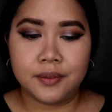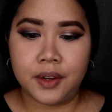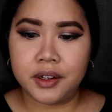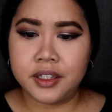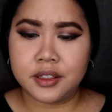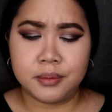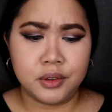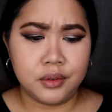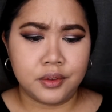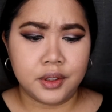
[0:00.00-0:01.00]
very
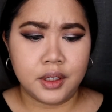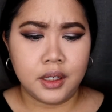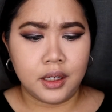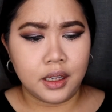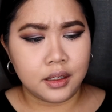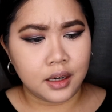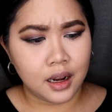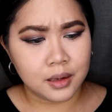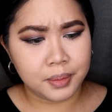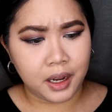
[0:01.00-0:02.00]
smooth and
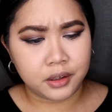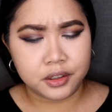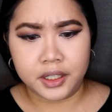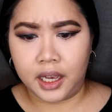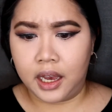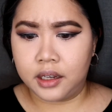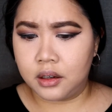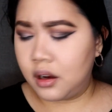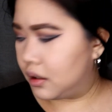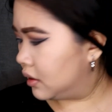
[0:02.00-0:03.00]
not powdery at
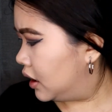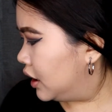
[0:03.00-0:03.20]
all.